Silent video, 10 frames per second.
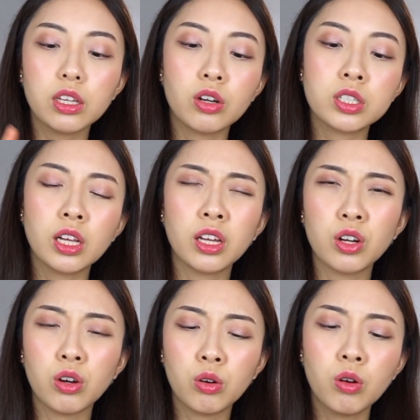There's a
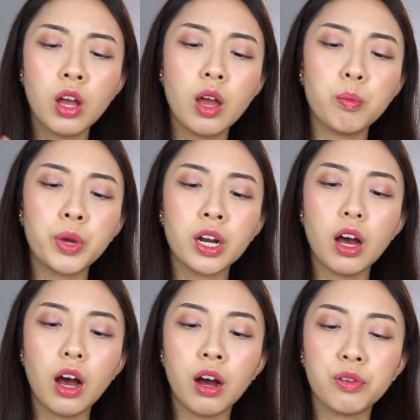little bit
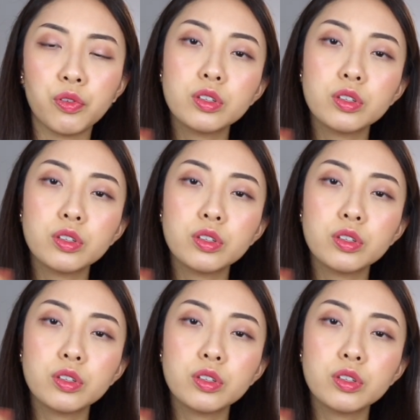of